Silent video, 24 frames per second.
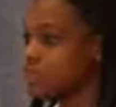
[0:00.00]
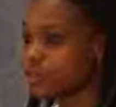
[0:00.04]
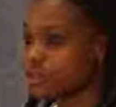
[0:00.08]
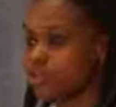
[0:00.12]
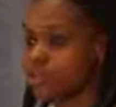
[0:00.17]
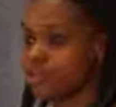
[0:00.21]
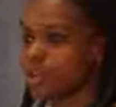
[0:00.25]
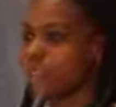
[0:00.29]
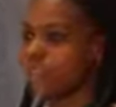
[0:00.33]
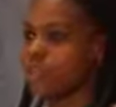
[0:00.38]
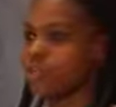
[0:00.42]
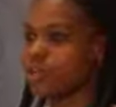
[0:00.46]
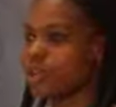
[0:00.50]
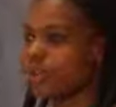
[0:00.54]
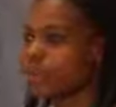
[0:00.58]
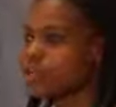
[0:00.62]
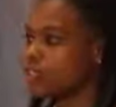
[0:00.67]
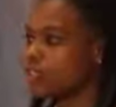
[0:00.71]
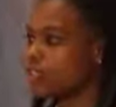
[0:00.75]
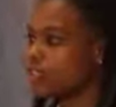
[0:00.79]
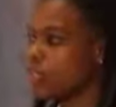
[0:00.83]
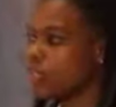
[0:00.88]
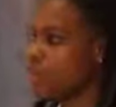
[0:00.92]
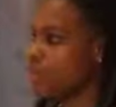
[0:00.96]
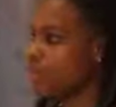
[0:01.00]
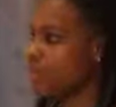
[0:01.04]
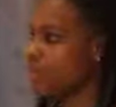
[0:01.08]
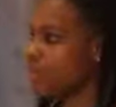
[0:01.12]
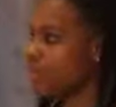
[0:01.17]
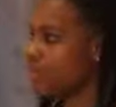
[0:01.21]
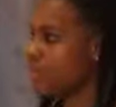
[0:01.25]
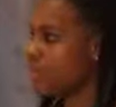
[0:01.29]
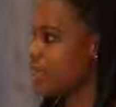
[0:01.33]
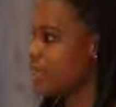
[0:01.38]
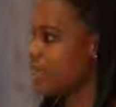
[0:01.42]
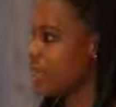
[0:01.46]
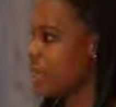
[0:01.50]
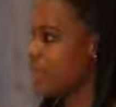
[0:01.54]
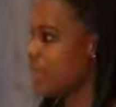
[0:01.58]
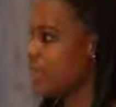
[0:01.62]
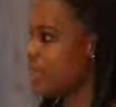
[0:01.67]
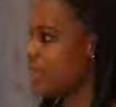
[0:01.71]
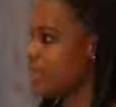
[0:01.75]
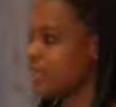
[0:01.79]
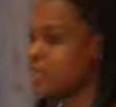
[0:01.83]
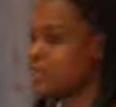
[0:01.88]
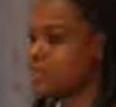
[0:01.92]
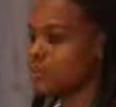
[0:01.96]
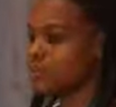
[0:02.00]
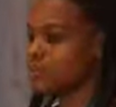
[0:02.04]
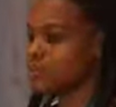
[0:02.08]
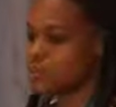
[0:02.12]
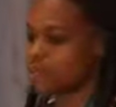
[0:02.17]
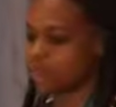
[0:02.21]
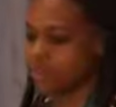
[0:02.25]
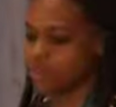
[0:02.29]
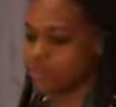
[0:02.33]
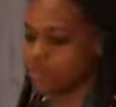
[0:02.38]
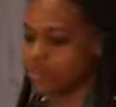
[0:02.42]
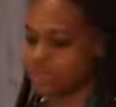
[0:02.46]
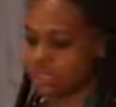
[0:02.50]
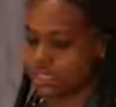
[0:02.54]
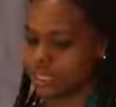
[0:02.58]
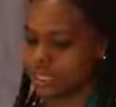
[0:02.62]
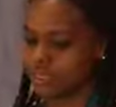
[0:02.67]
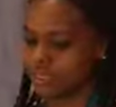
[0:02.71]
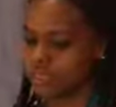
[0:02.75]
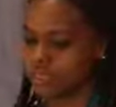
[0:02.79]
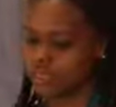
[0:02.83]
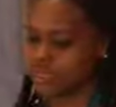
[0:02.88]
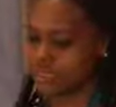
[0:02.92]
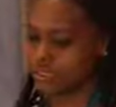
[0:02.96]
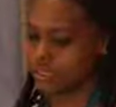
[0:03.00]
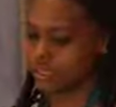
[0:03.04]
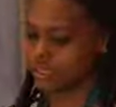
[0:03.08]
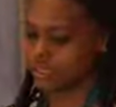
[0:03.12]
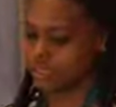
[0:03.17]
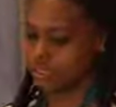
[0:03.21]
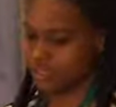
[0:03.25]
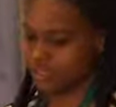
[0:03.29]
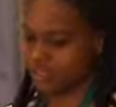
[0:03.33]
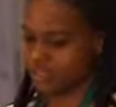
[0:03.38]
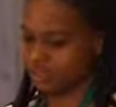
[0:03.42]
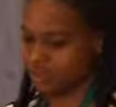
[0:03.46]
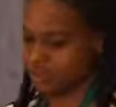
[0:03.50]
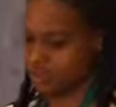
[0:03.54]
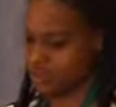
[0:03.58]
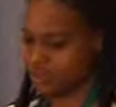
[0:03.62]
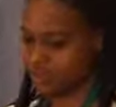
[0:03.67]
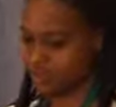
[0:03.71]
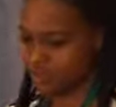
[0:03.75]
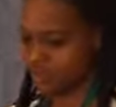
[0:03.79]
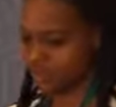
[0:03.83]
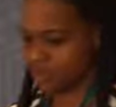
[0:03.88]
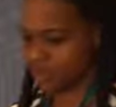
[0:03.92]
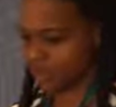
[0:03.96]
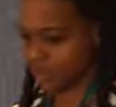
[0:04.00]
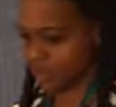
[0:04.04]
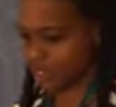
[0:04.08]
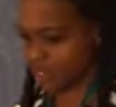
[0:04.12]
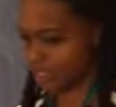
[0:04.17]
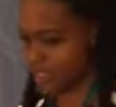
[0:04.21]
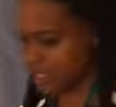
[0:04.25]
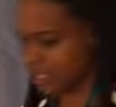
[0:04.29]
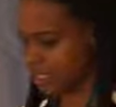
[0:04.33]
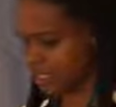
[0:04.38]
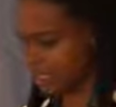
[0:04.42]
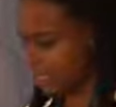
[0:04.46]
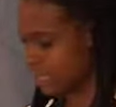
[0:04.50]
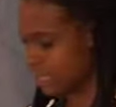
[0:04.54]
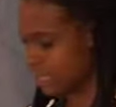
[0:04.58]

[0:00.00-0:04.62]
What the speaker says: could carry on driving, and that could then result in who knows what.